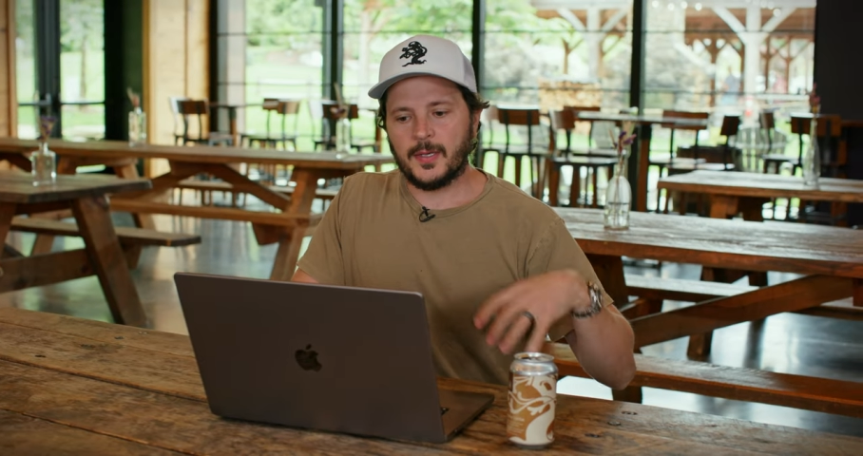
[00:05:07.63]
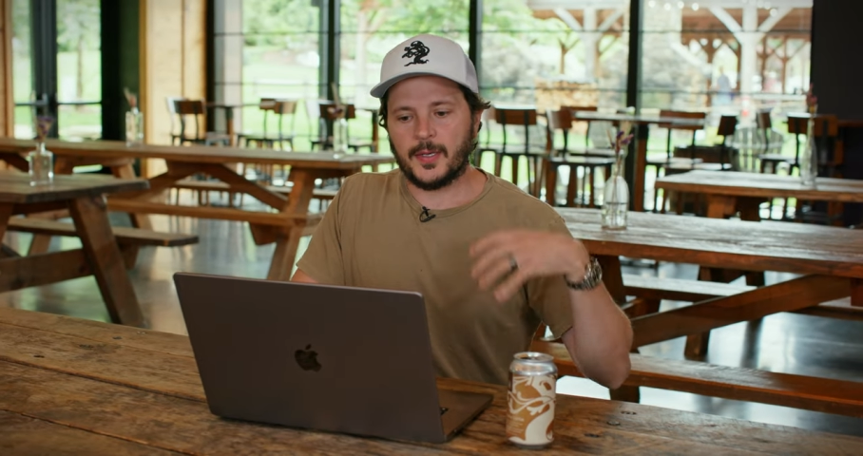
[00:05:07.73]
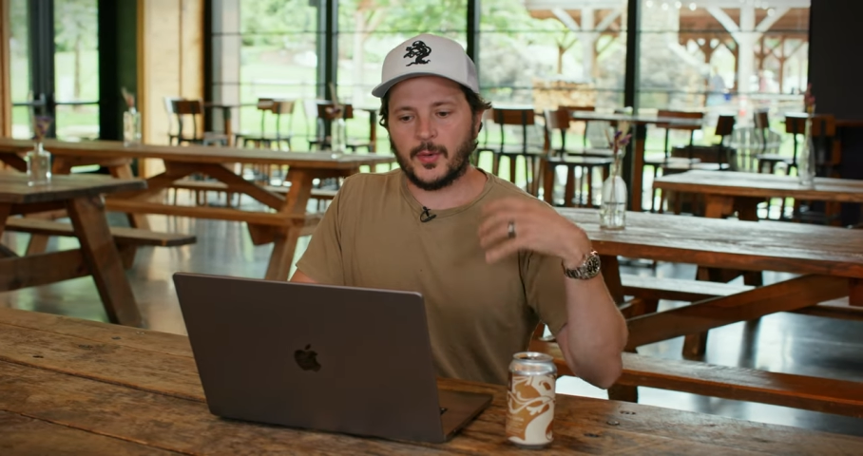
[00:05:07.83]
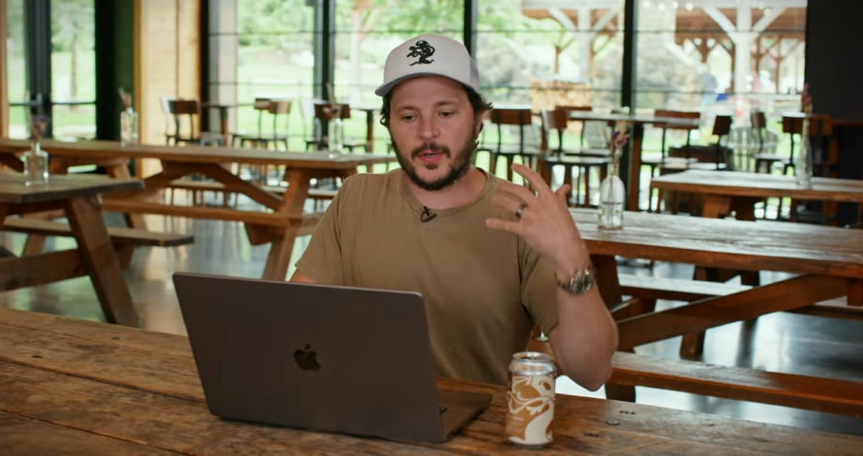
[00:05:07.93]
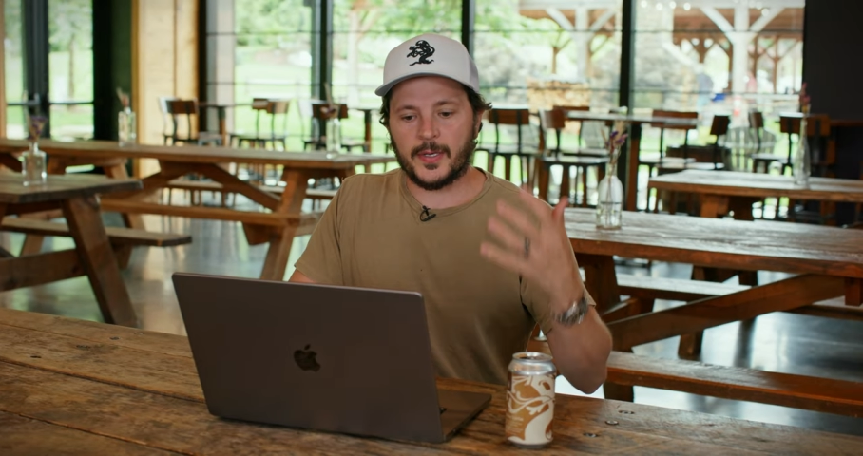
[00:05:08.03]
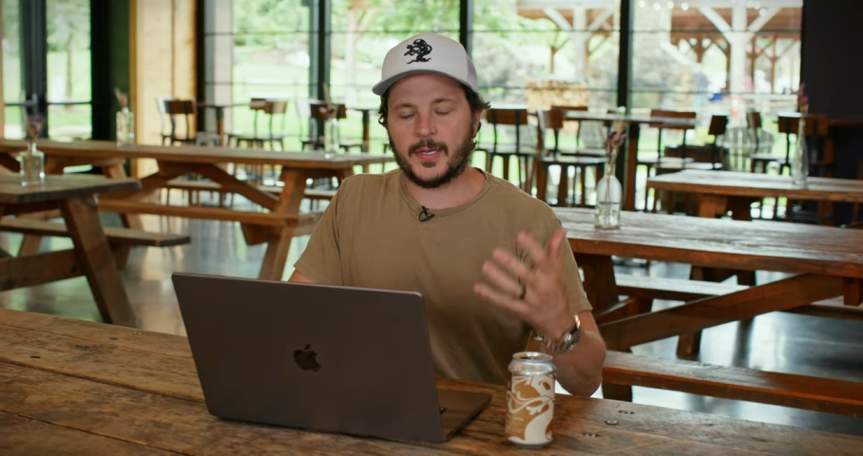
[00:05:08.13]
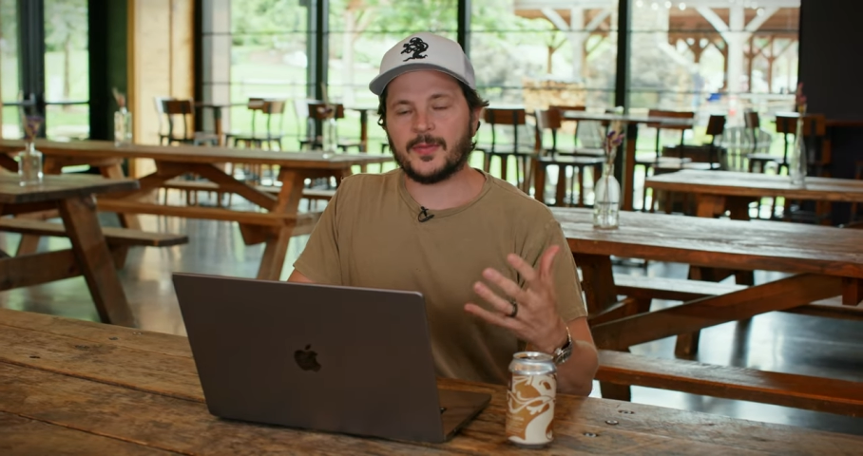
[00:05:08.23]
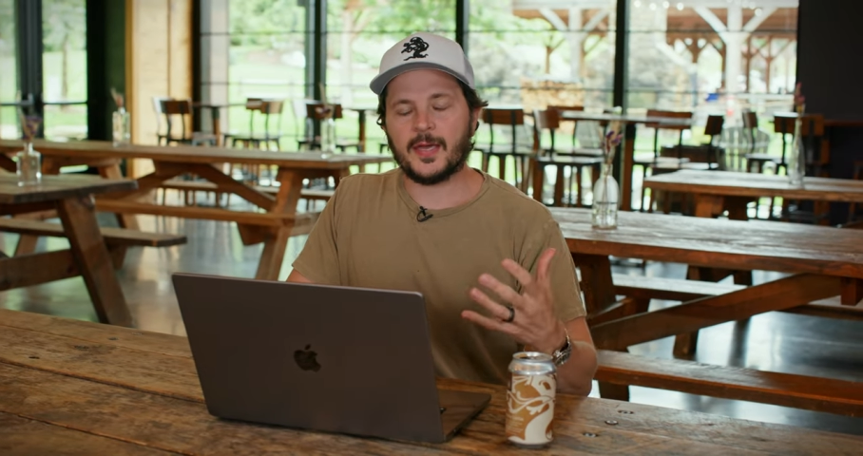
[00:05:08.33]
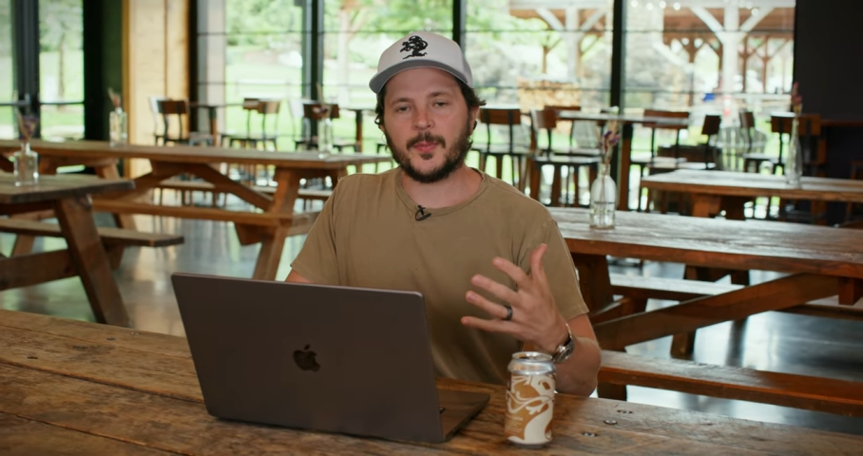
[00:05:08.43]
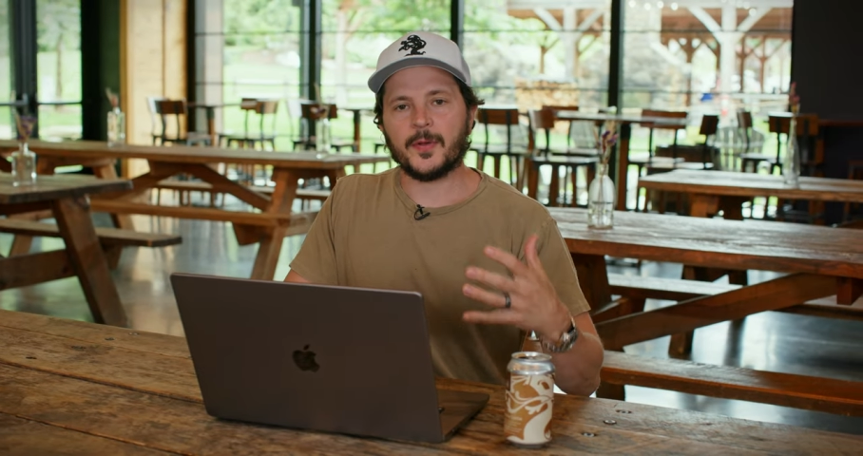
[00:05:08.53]
In order to
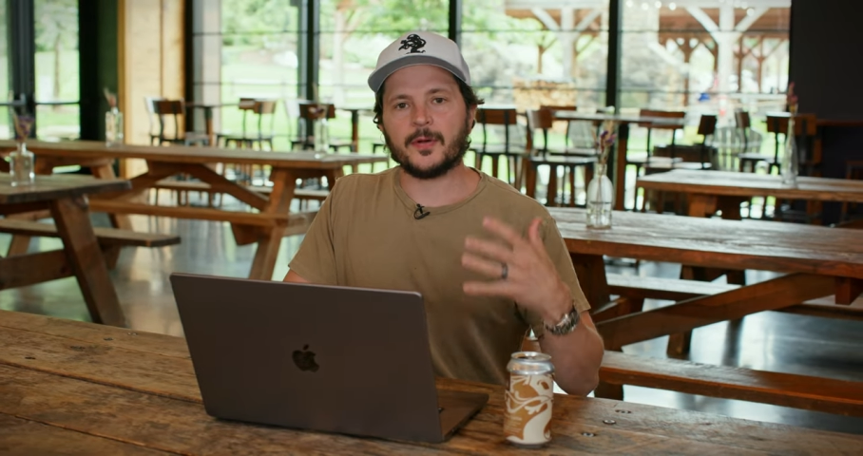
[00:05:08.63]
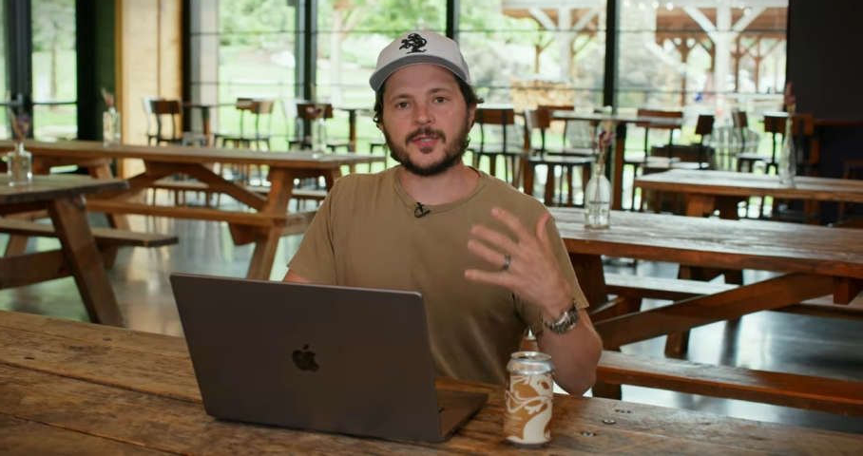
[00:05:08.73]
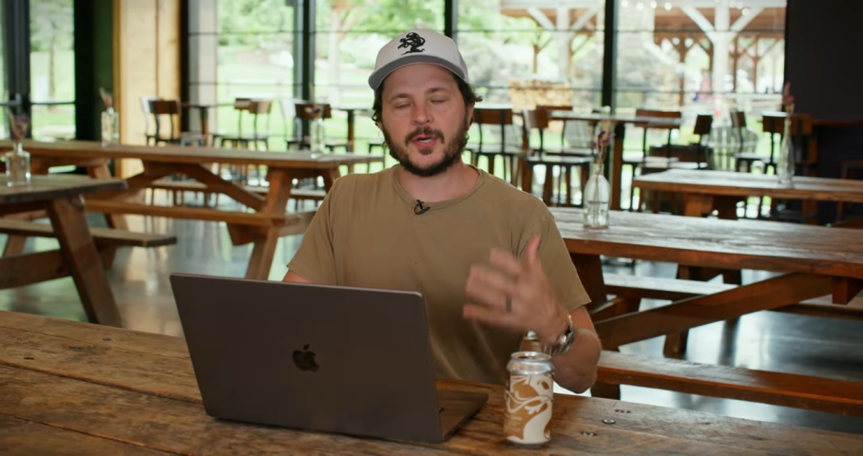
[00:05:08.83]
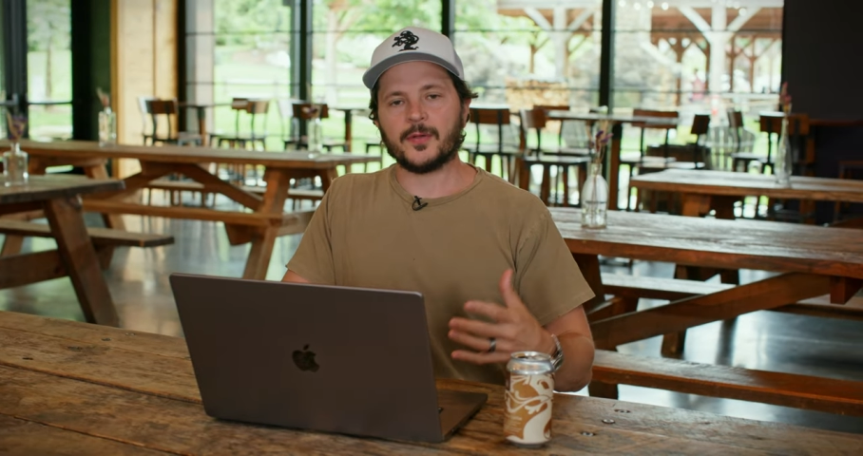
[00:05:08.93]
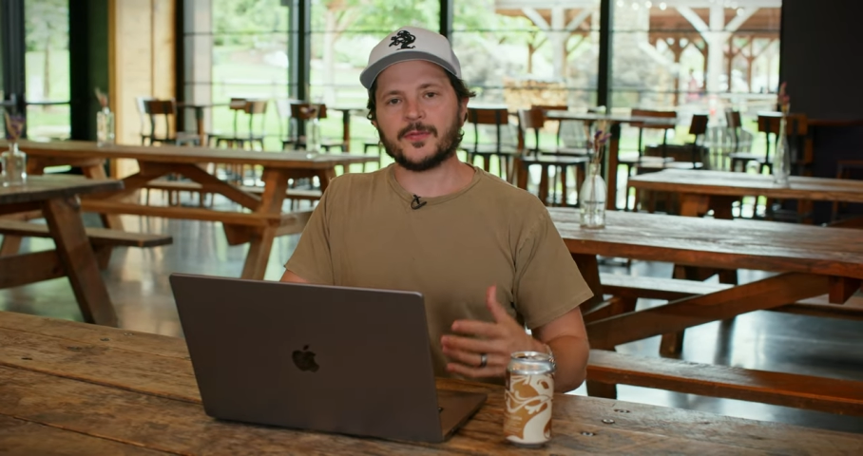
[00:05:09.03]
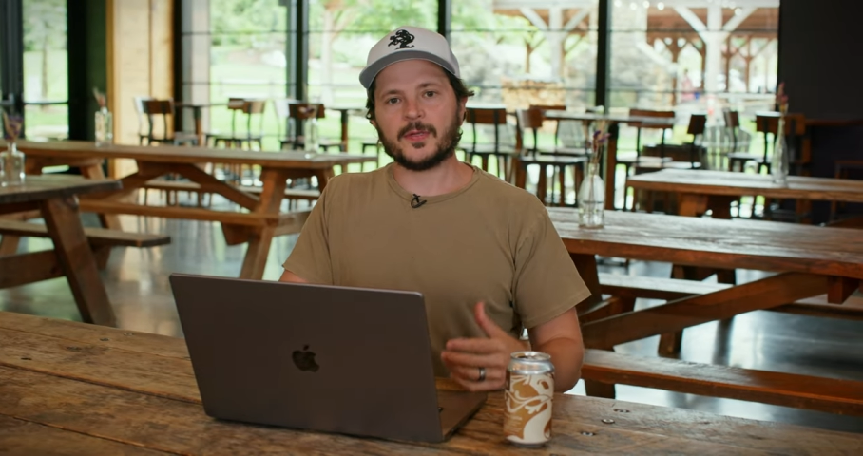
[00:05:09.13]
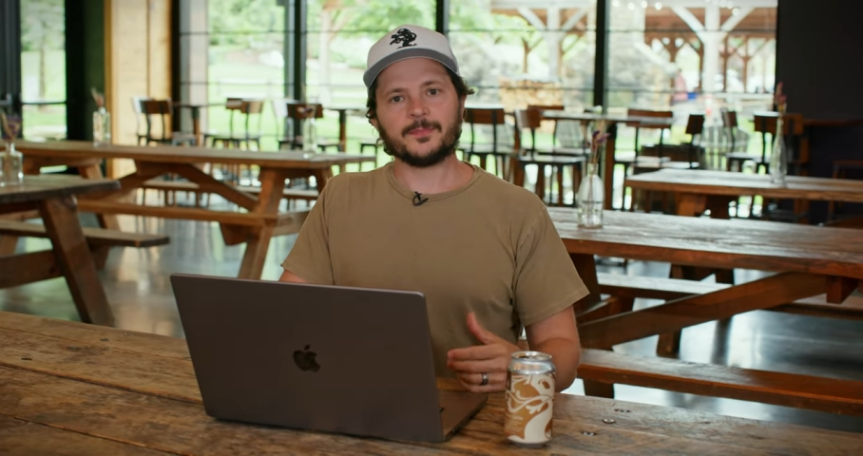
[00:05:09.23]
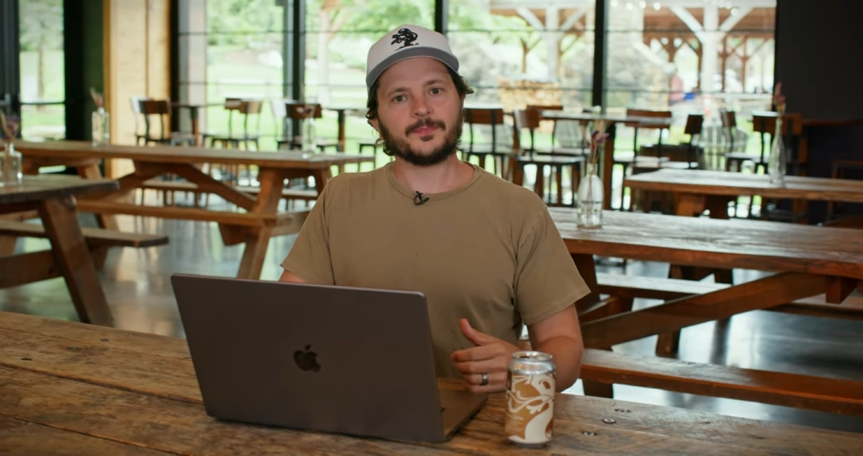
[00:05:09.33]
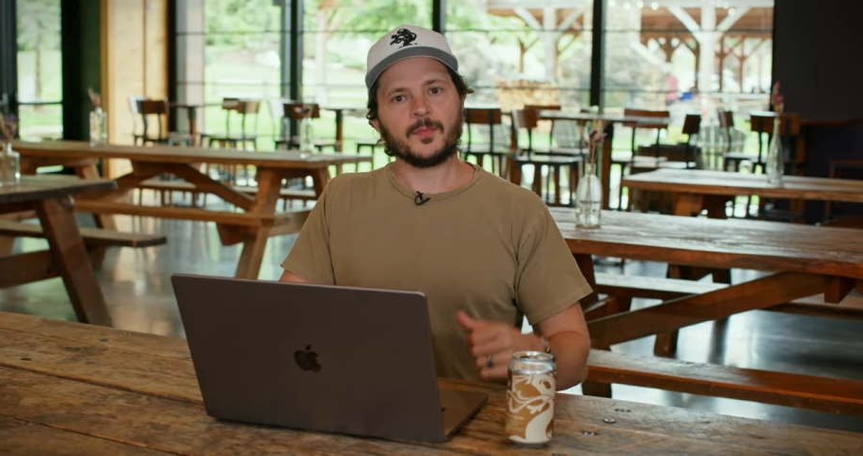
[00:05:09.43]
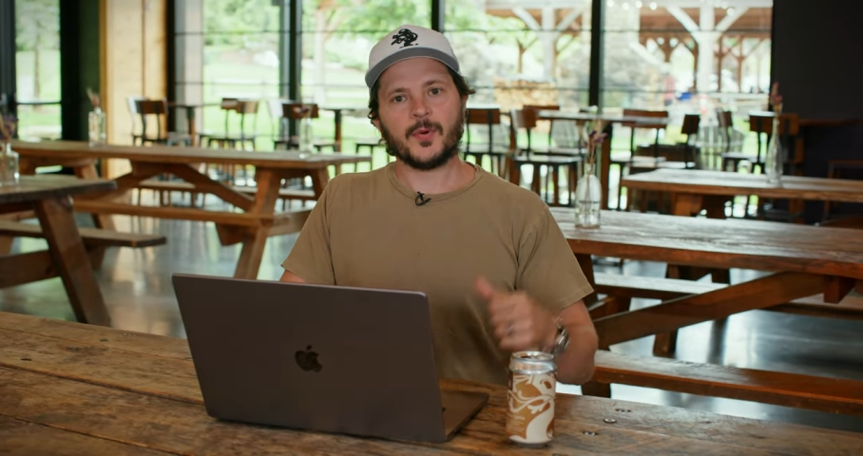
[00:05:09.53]
get that beer in Charlton,